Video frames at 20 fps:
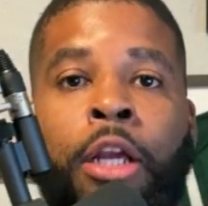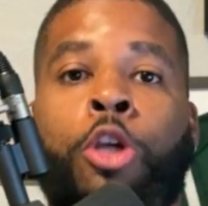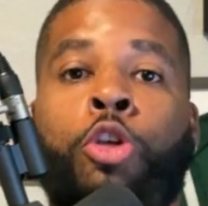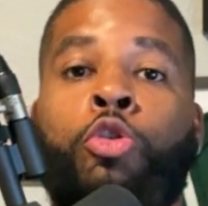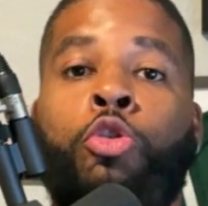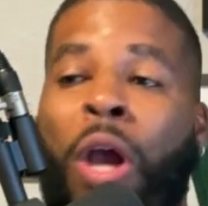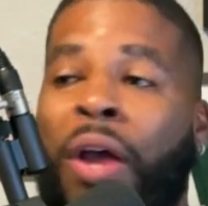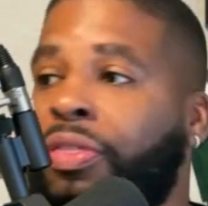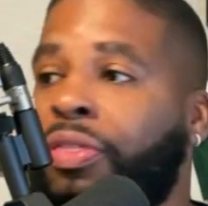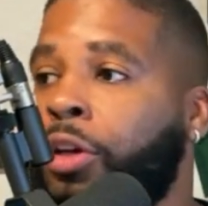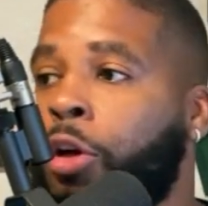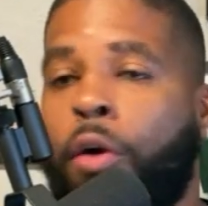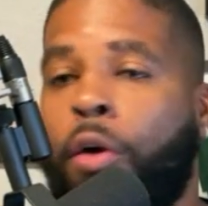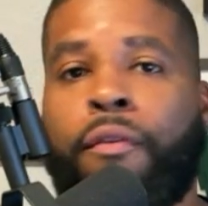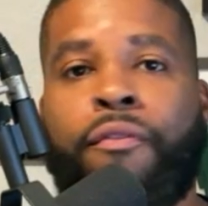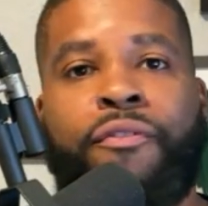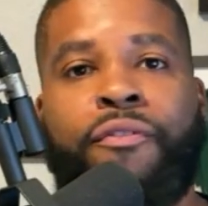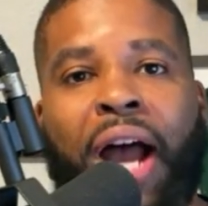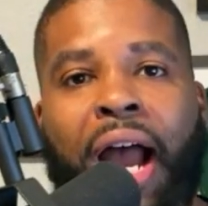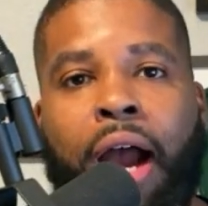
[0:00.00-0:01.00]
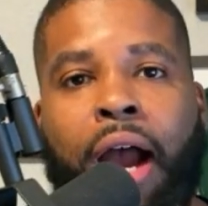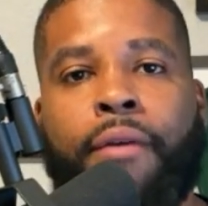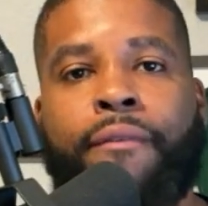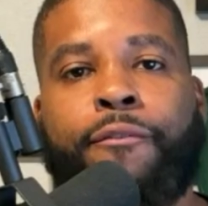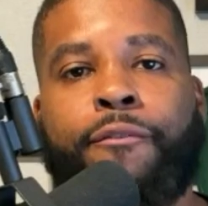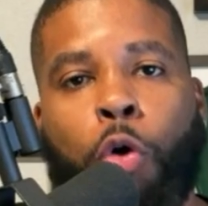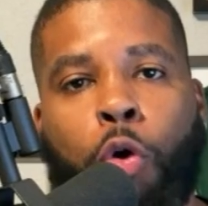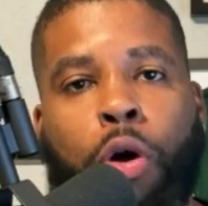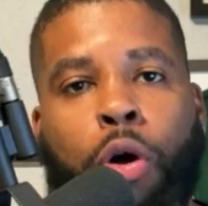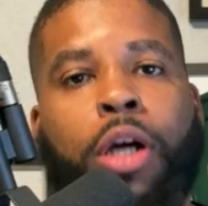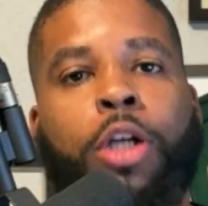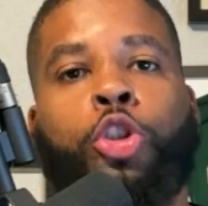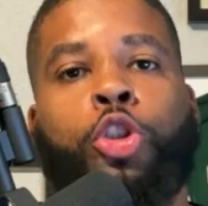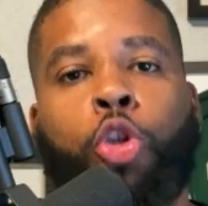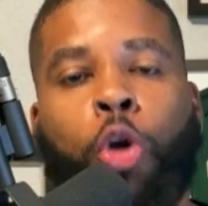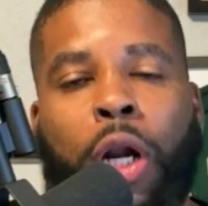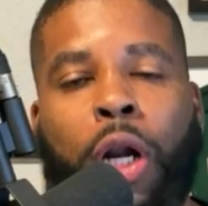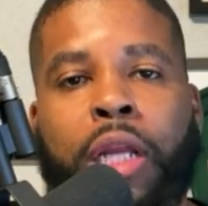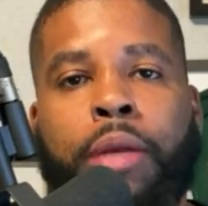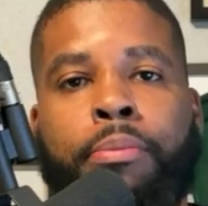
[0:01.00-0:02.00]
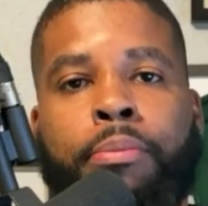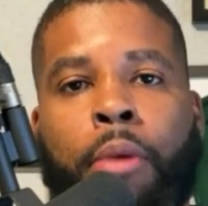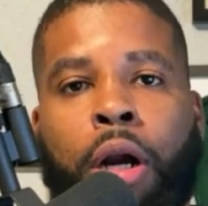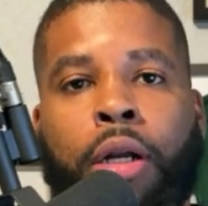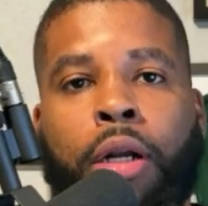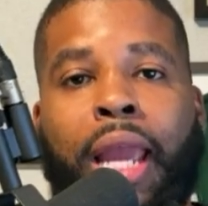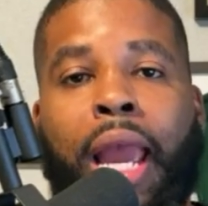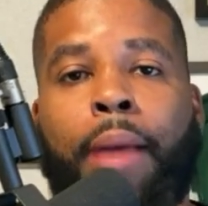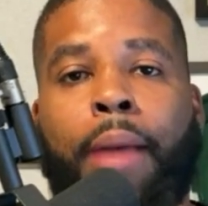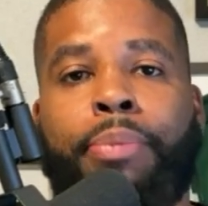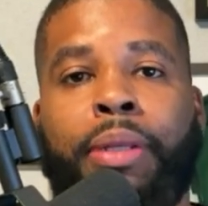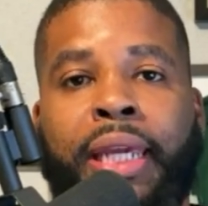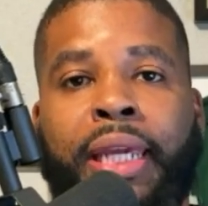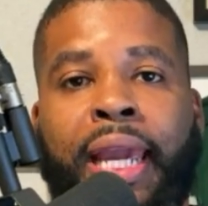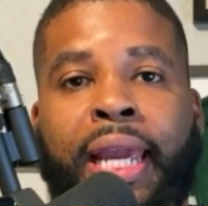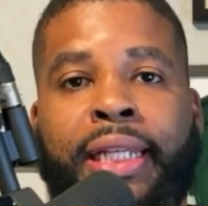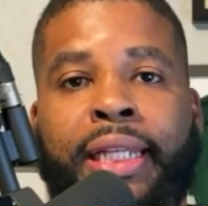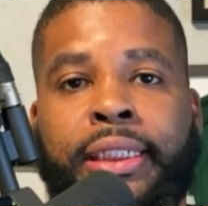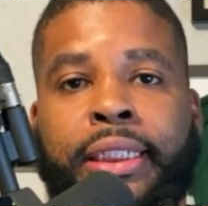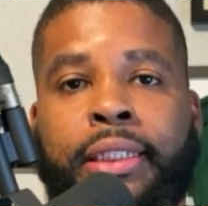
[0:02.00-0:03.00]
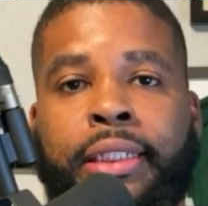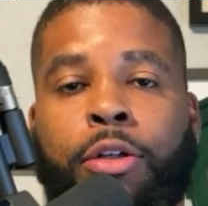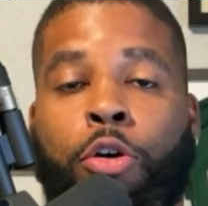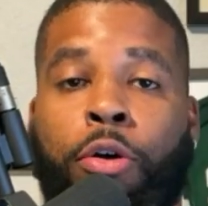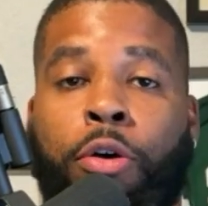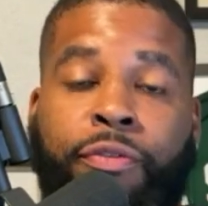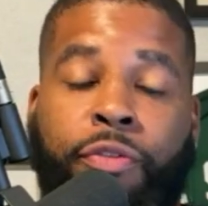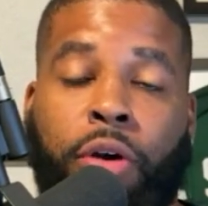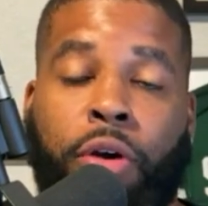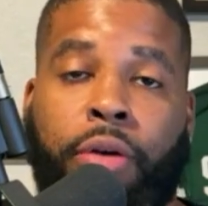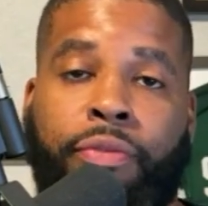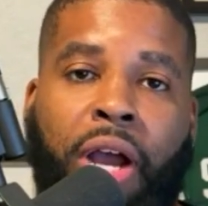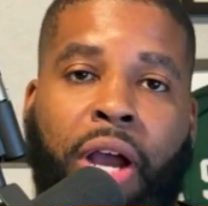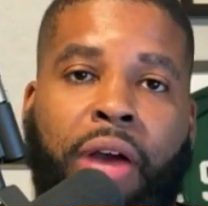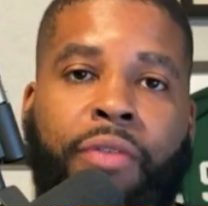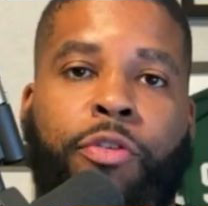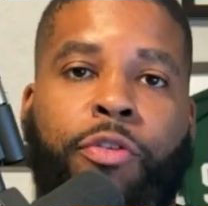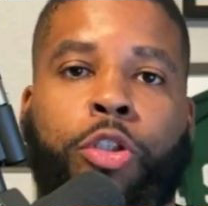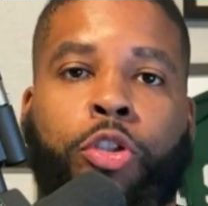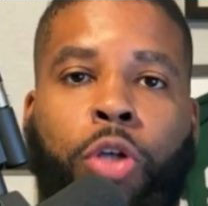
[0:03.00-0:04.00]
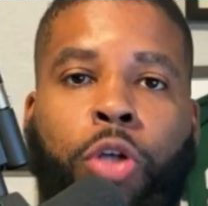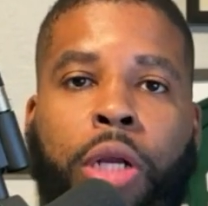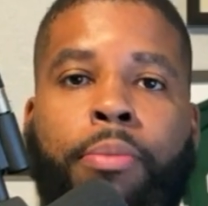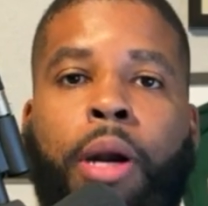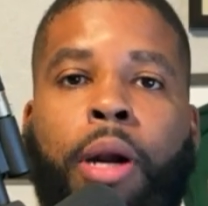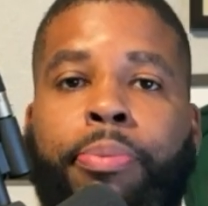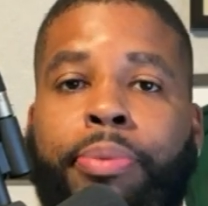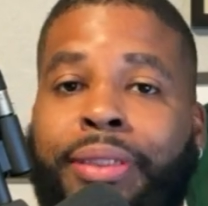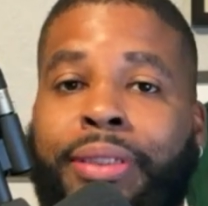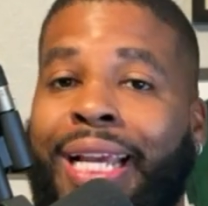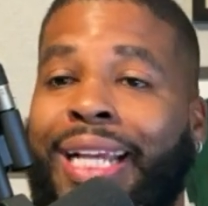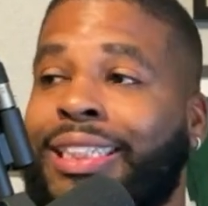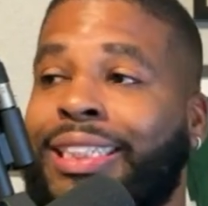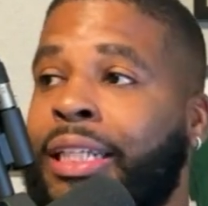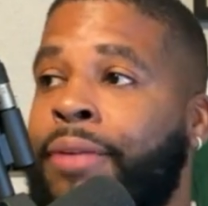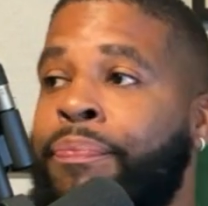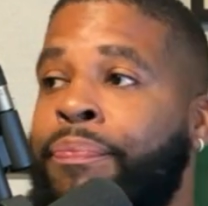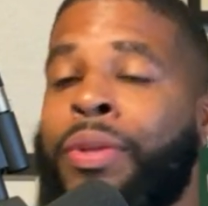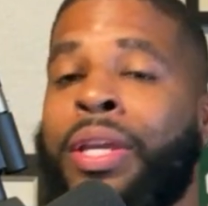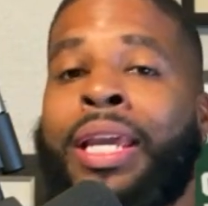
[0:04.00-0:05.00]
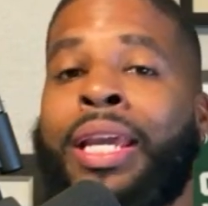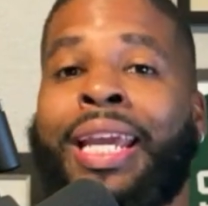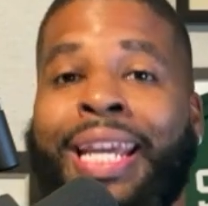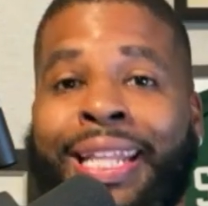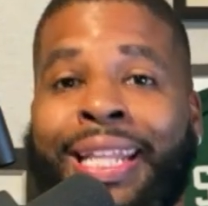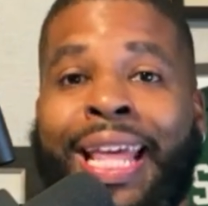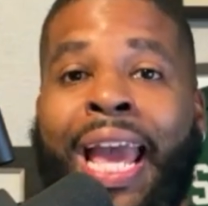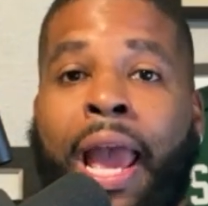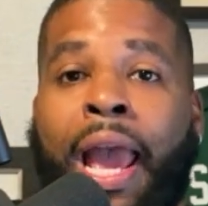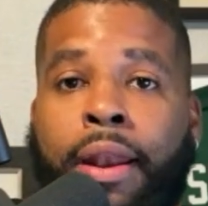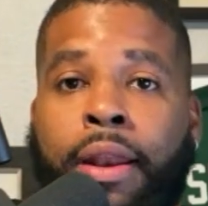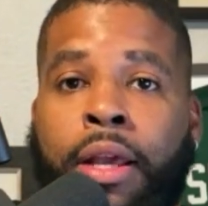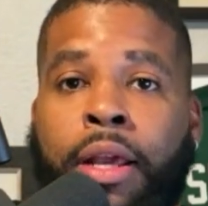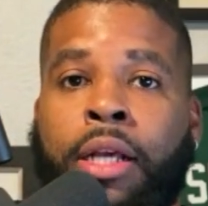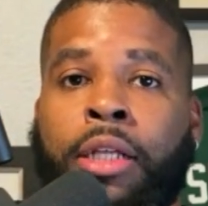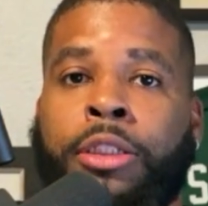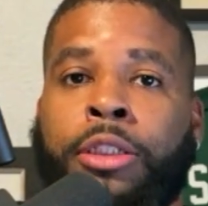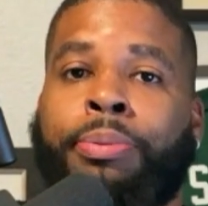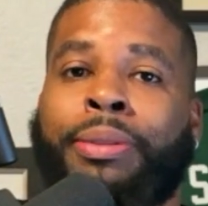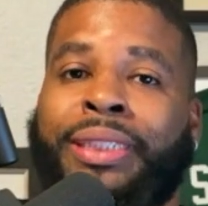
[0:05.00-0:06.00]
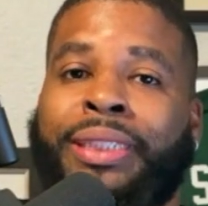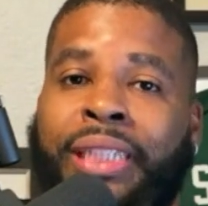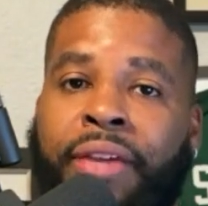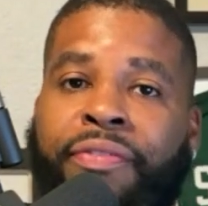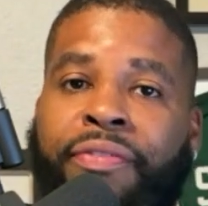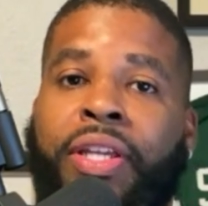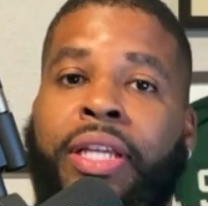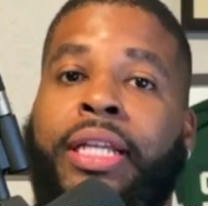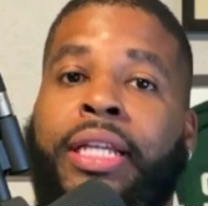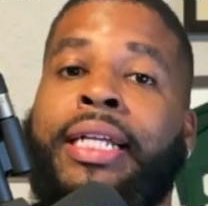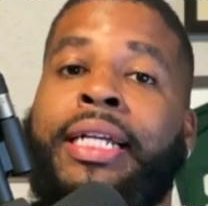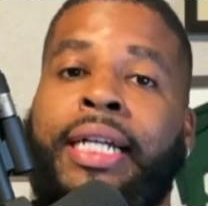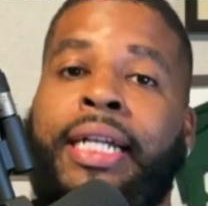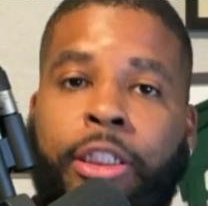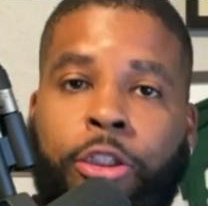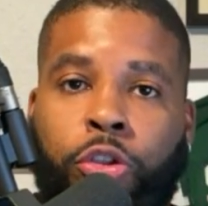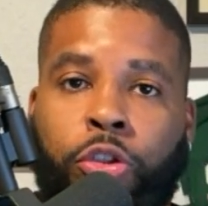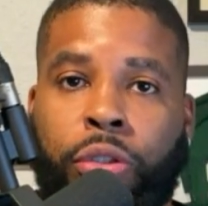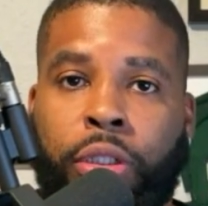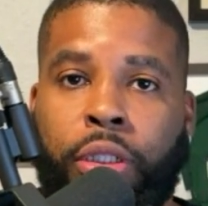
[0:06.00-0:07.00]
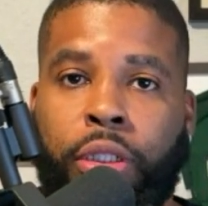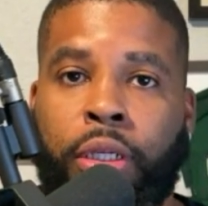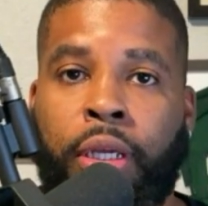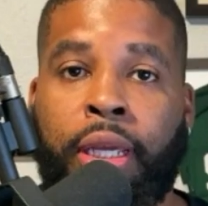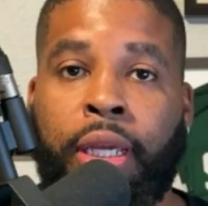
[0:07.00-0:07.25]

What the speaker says: You have to go file for a trademark application or file for trademark protection in that specific country.